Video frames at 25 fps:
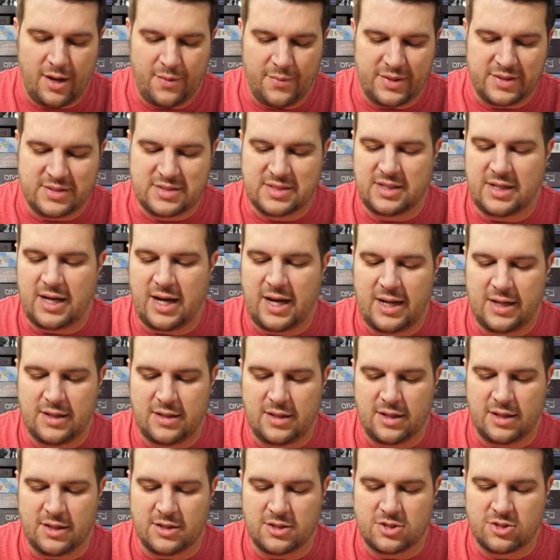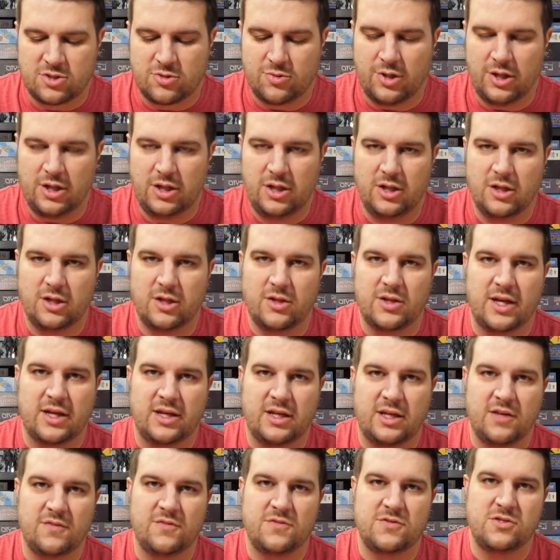It's got a screen here that
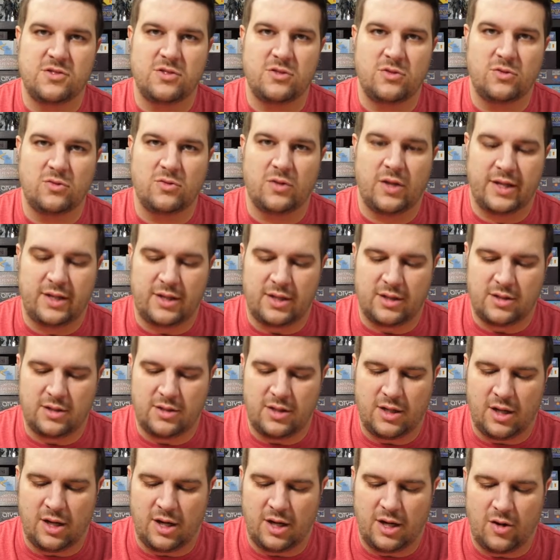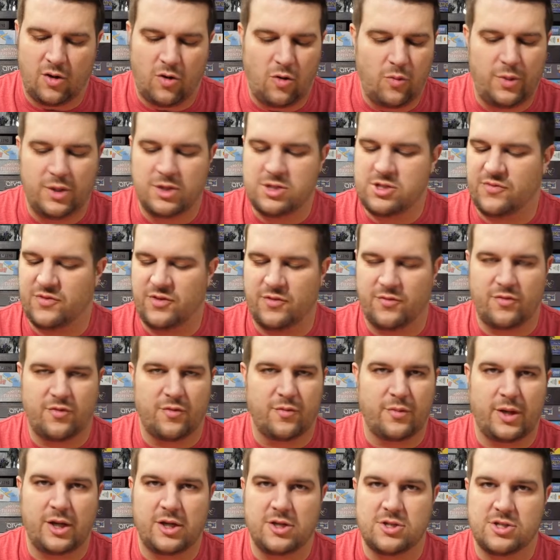gives you like a whole bunch of
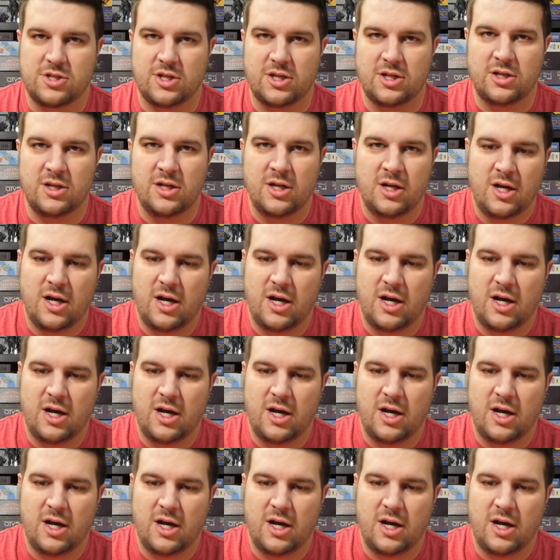information,